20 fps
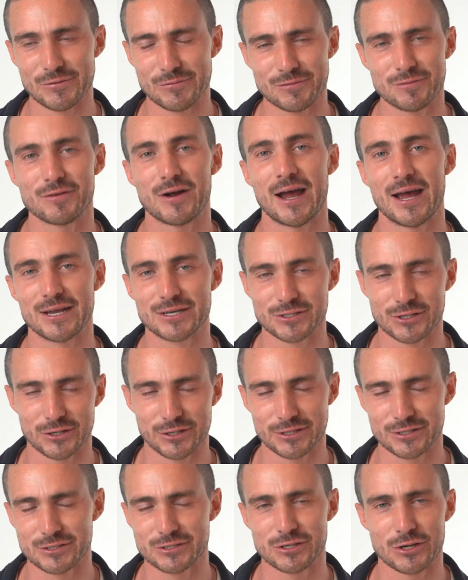fragile
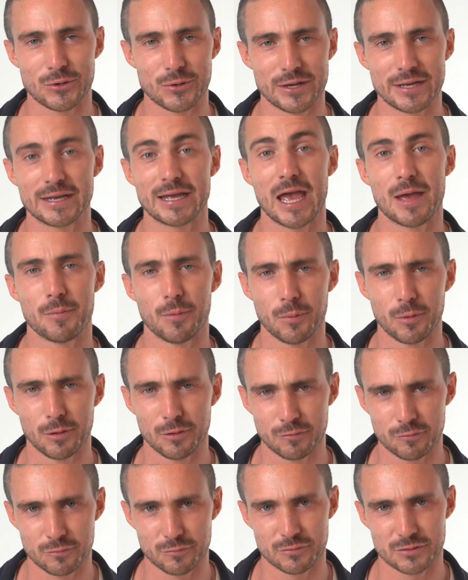and so incapable
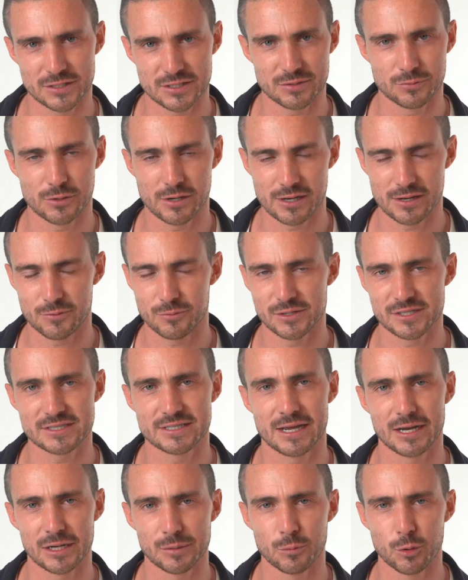of
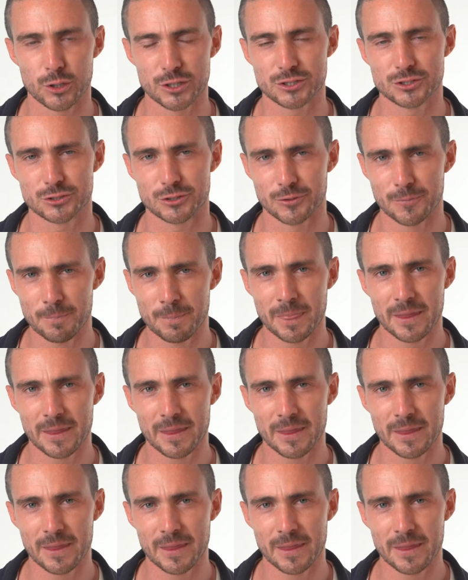withstanding moisture.